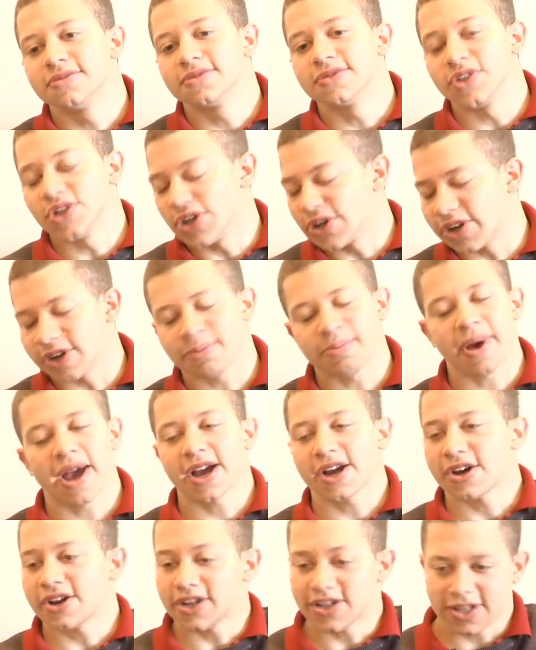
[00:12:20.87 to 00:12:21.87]
looking back
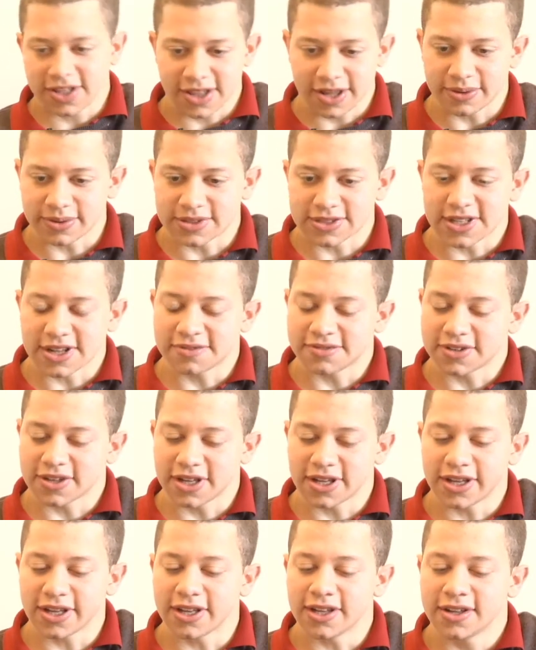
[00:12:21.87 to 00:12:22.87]
on it, that was
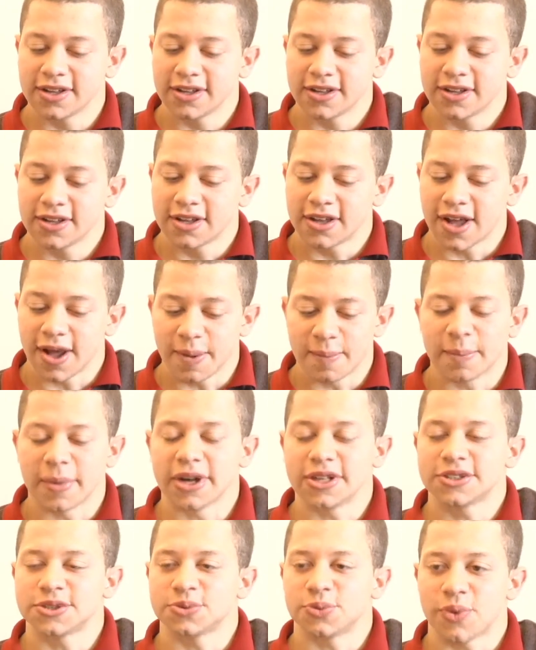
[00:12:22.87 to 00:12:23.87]
definitely a
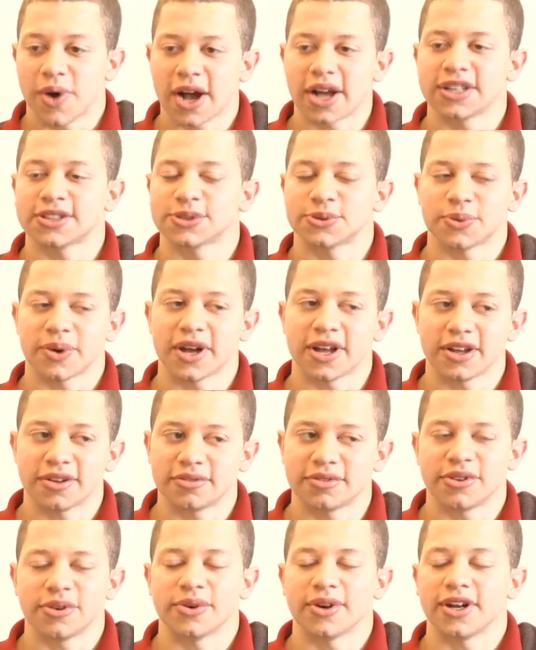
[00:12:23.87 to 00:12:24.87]
much wiser way
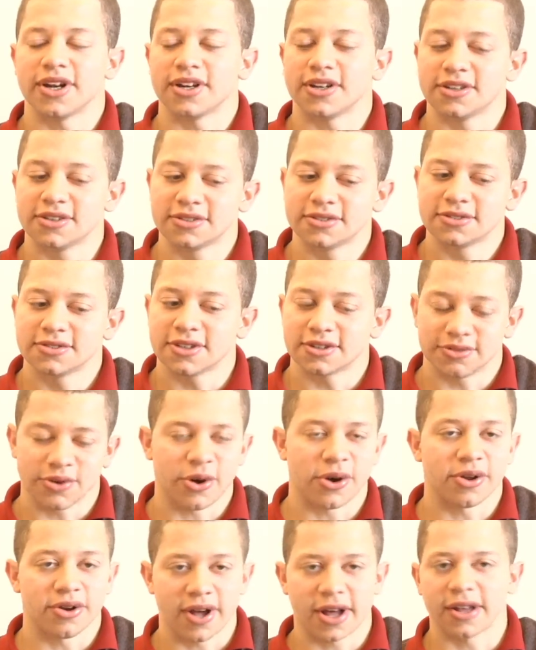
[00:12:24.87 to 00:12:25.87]
of going
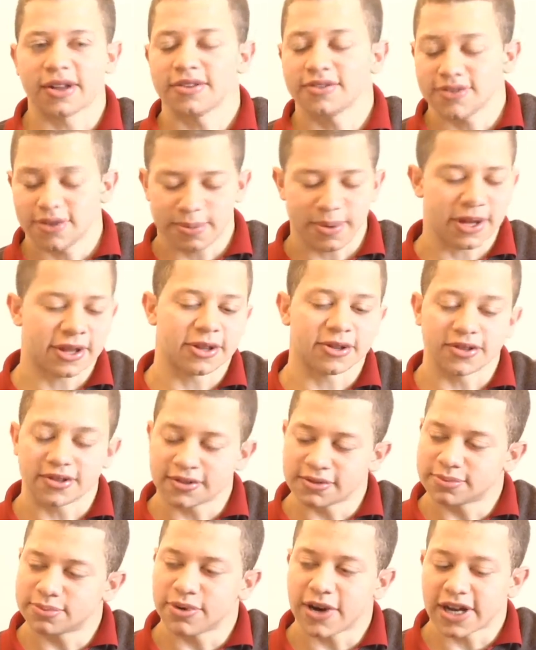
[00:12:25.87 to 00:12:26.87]
out about
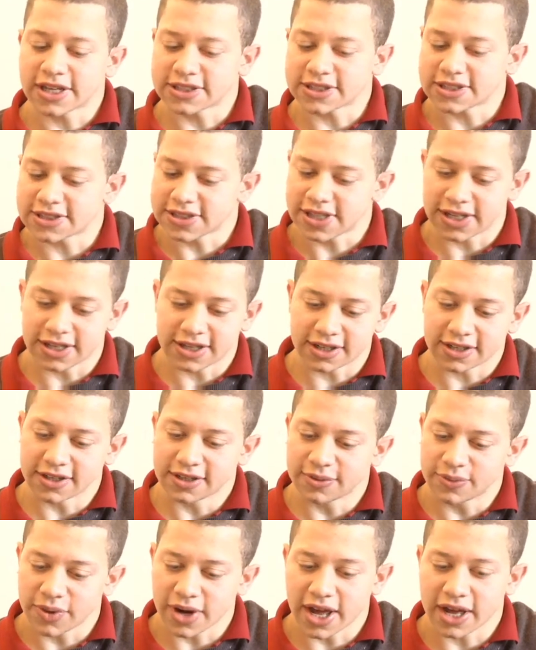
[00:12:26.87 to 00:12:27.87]
the process than
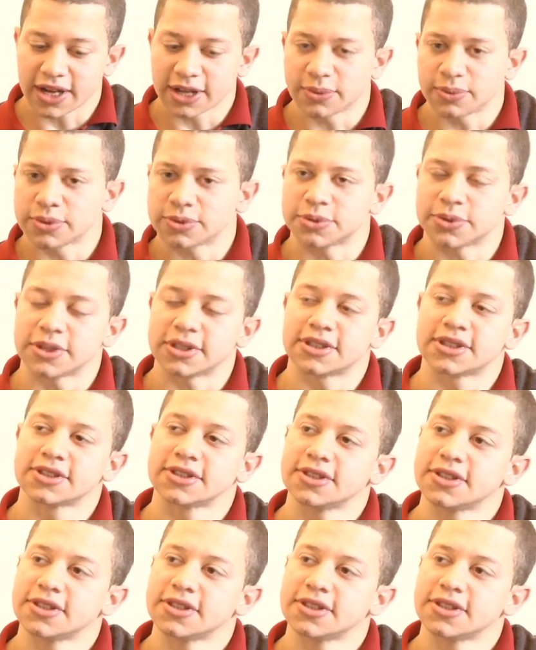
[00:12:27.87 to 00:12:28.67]
what I did, which was